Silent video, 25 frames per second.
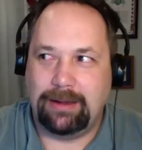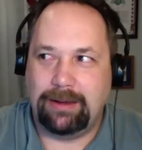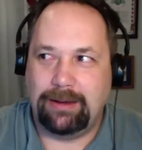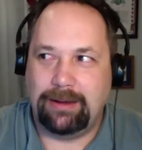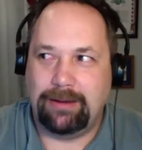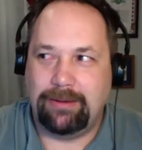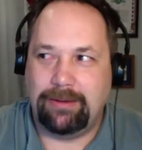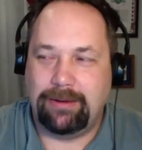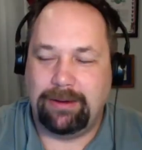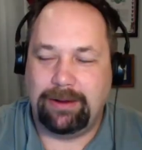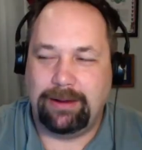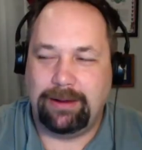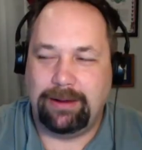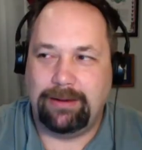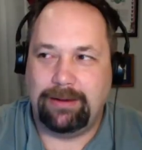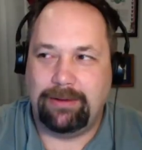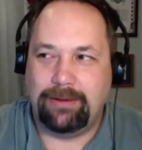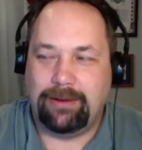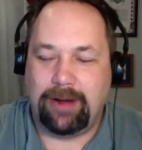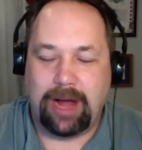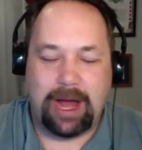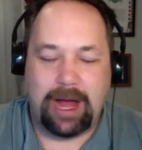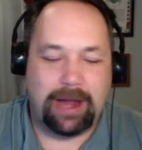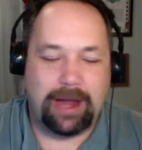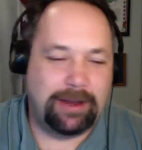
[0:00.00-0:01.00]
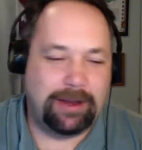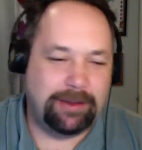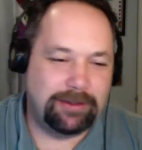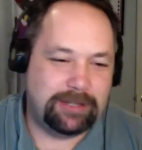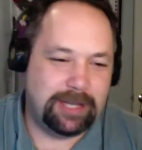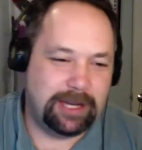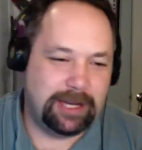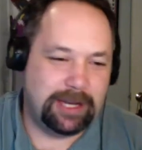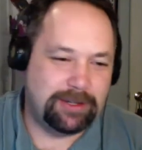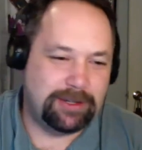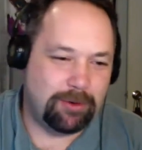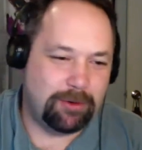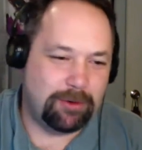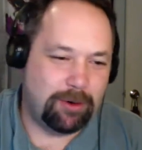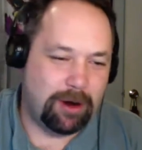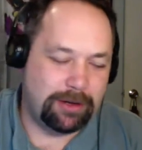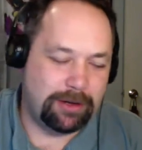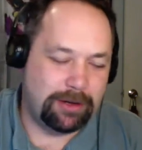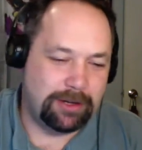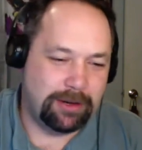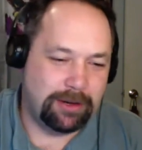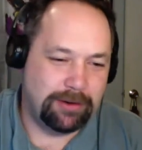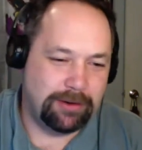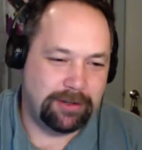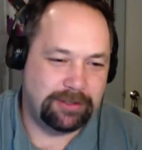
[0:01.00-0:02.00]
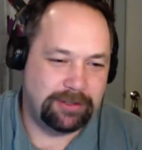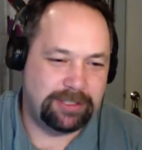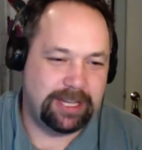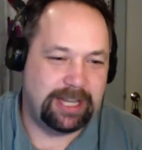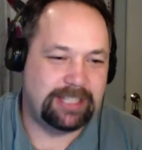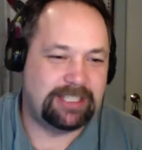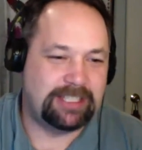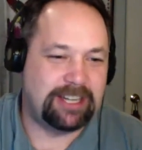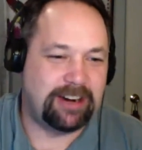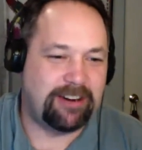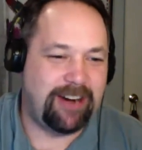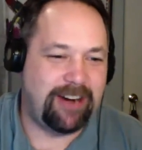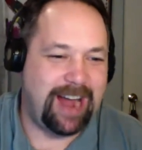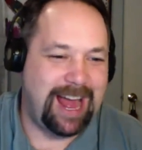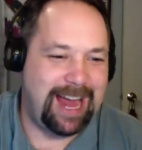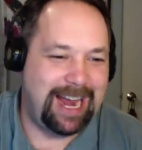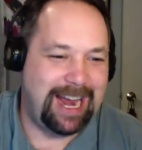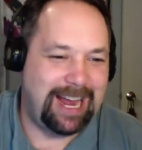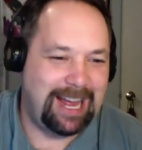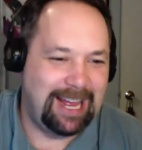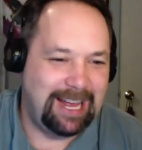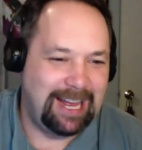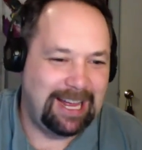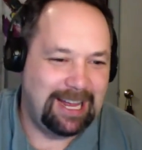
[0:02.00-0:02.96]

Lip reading: well, how do you say Toronto? Do you say Tirana?